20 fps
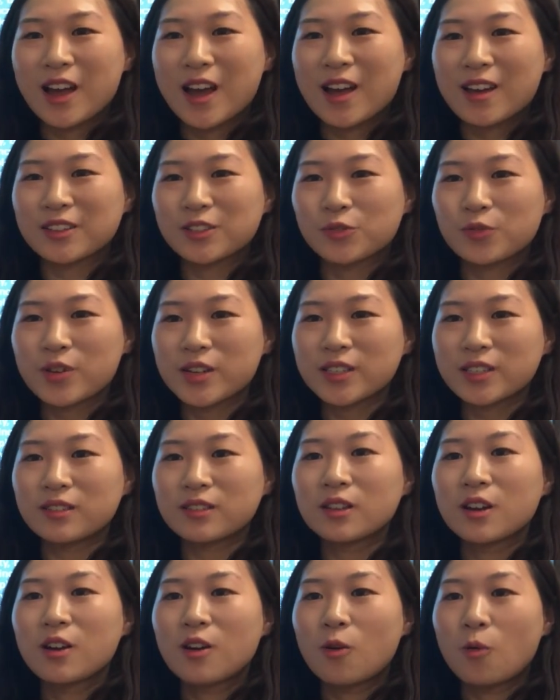as
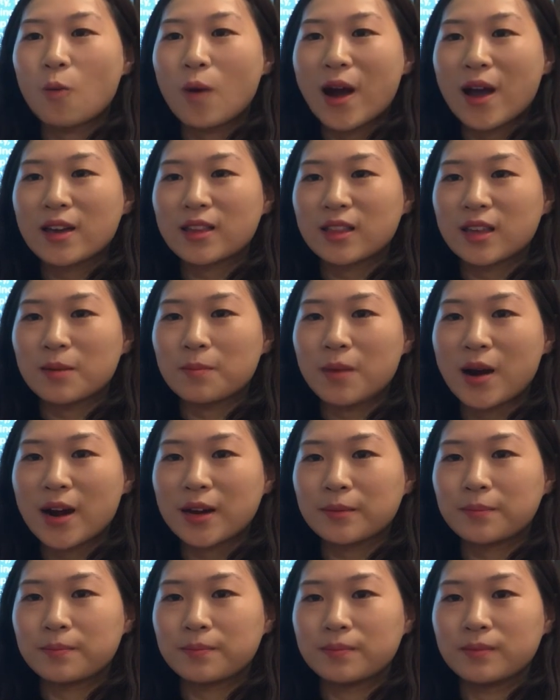reason why they
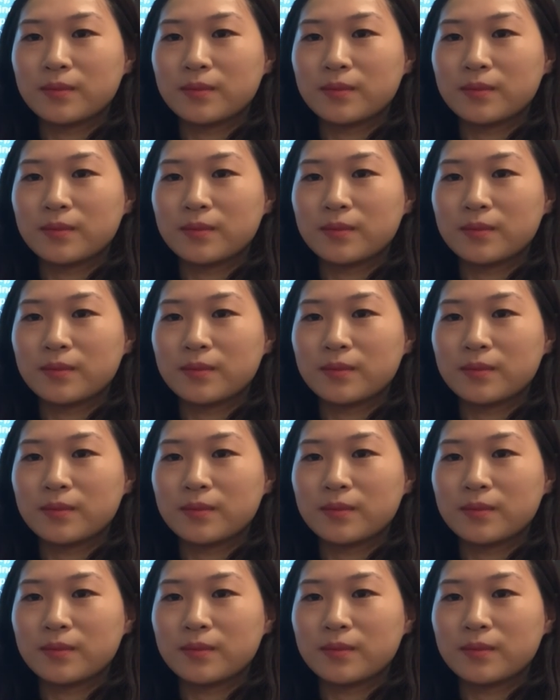might